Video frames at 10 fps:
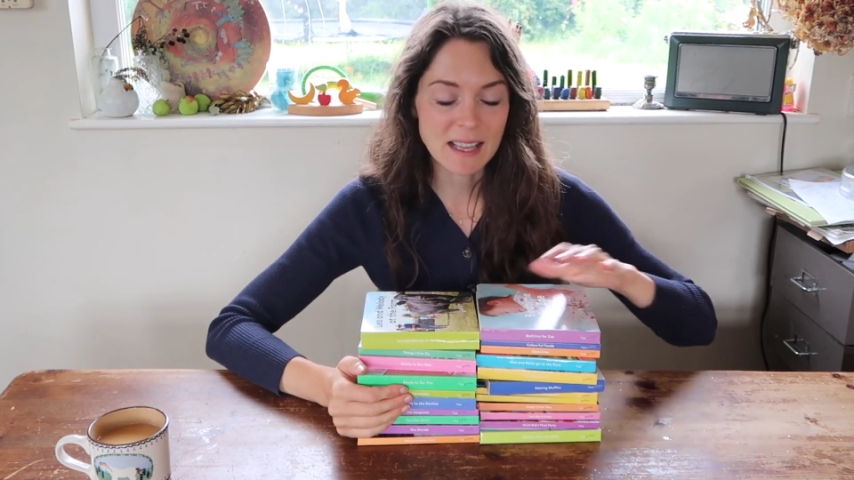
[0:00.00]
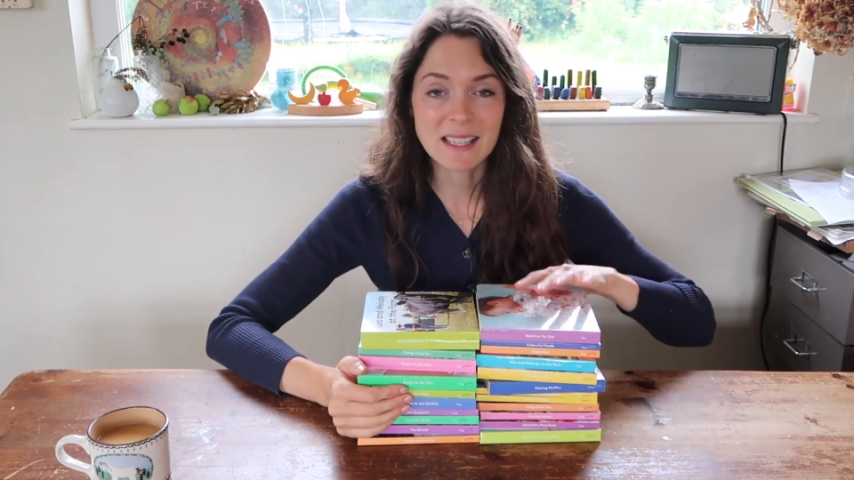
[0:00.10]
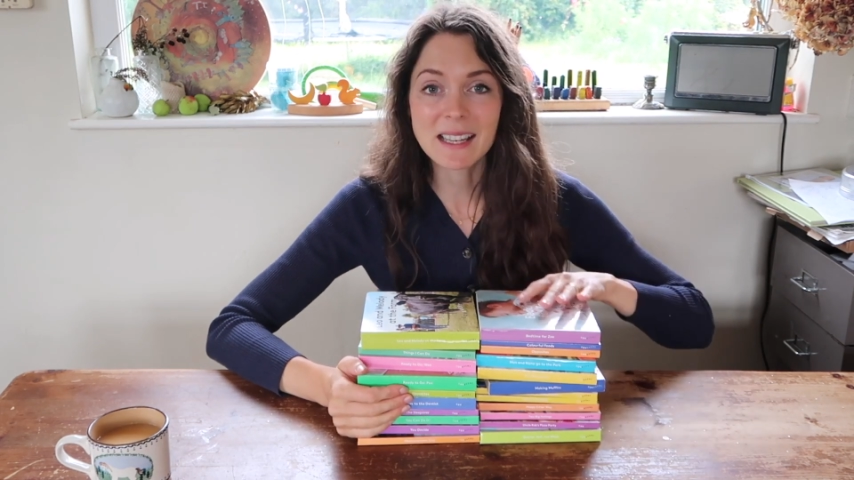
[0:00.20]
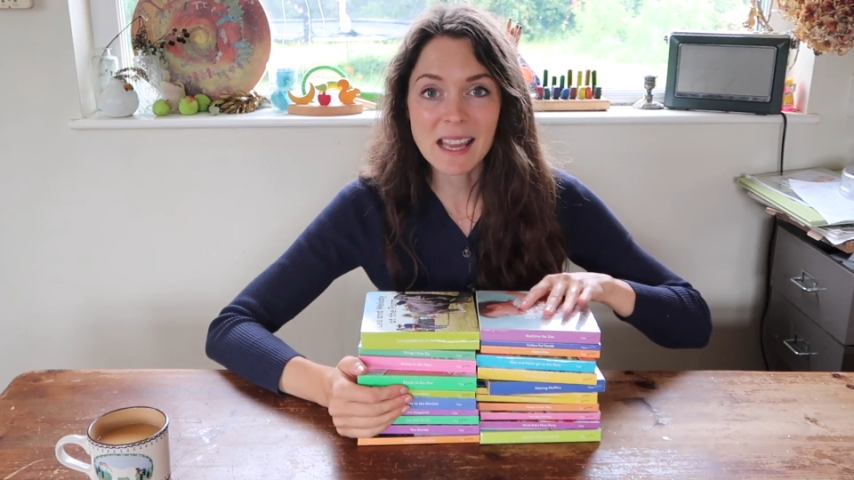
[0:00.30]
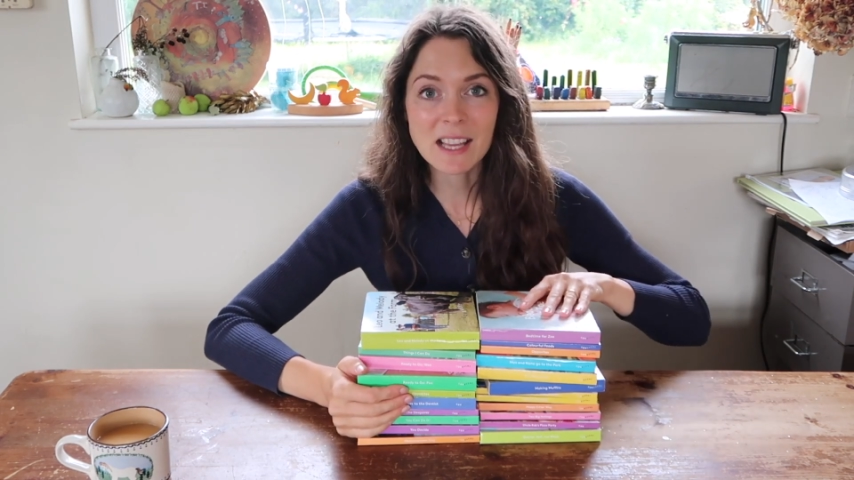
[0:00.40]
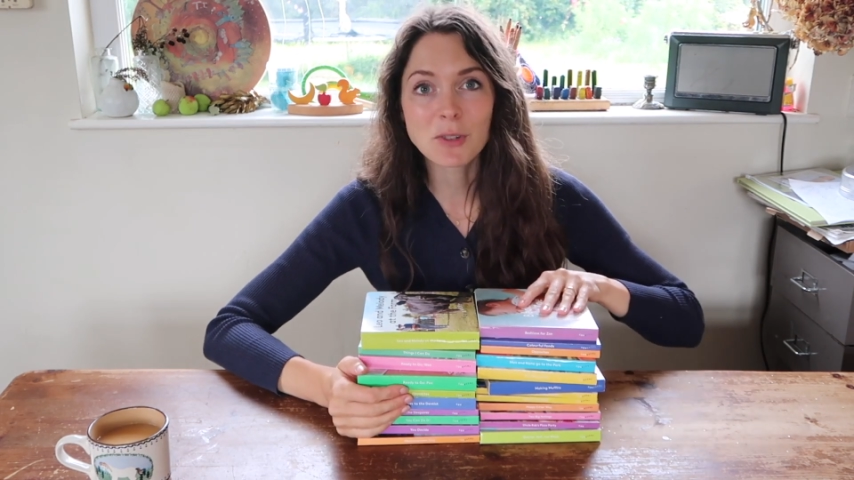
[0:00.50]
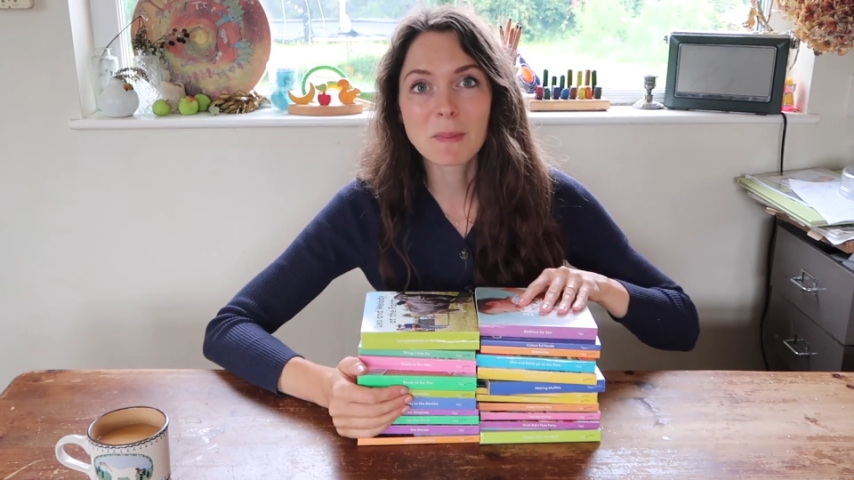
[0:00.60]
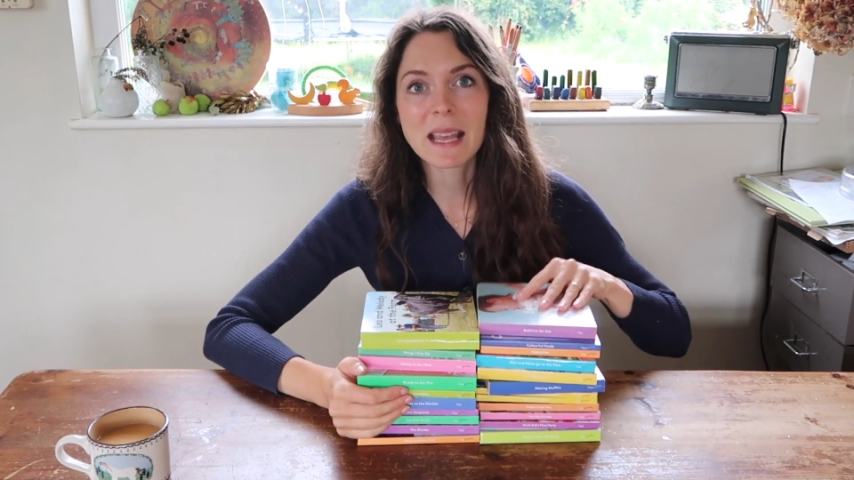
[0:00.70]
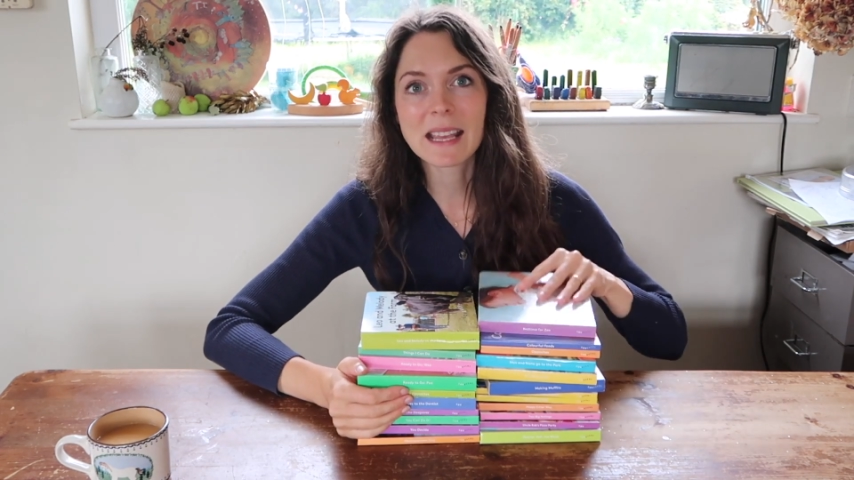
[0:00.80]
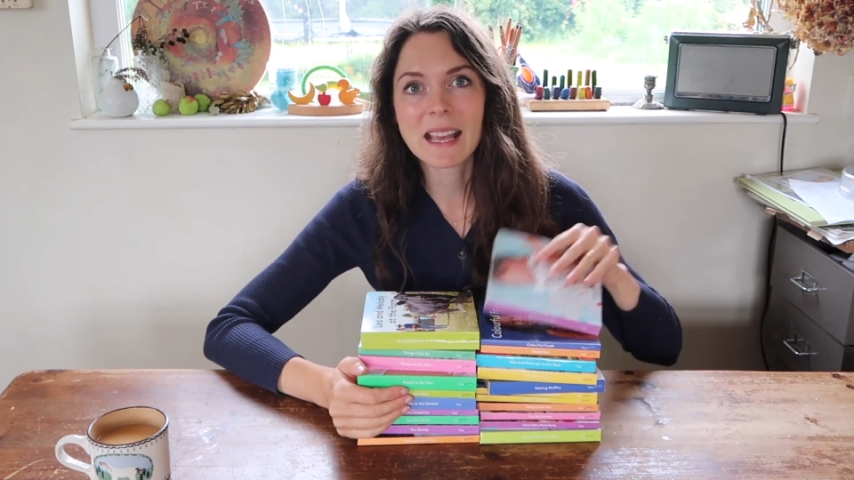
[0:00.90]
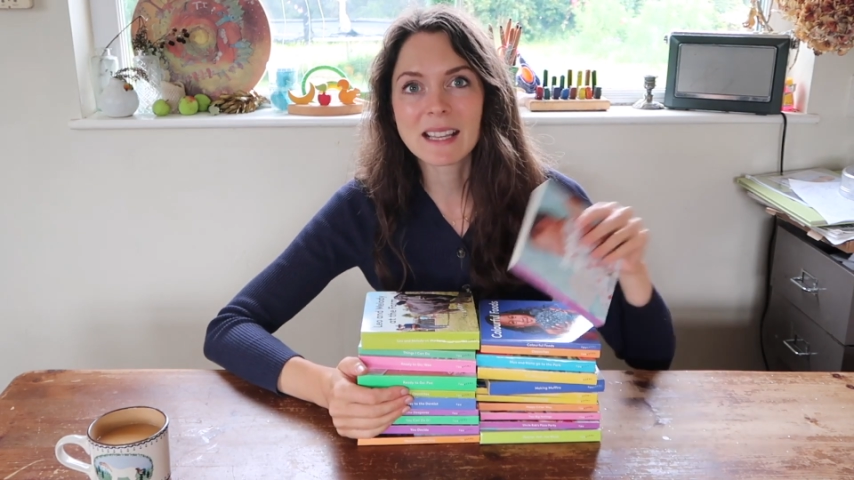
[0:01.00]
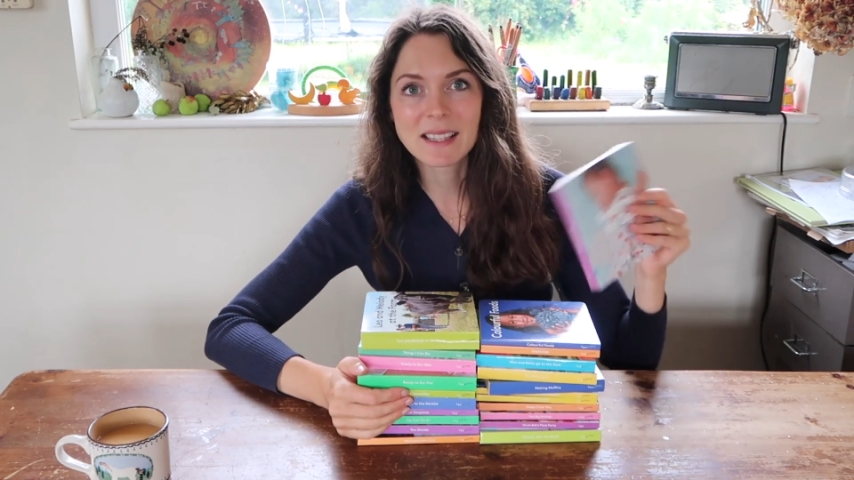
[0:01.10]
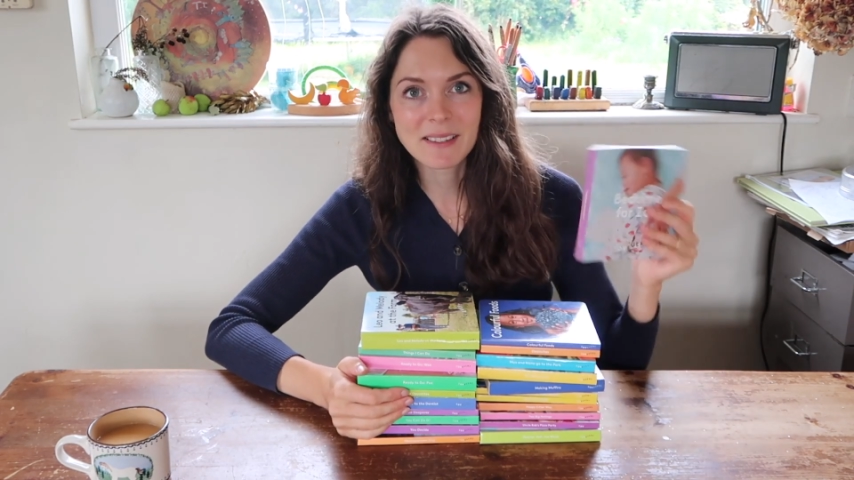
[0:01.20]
as in each play kit,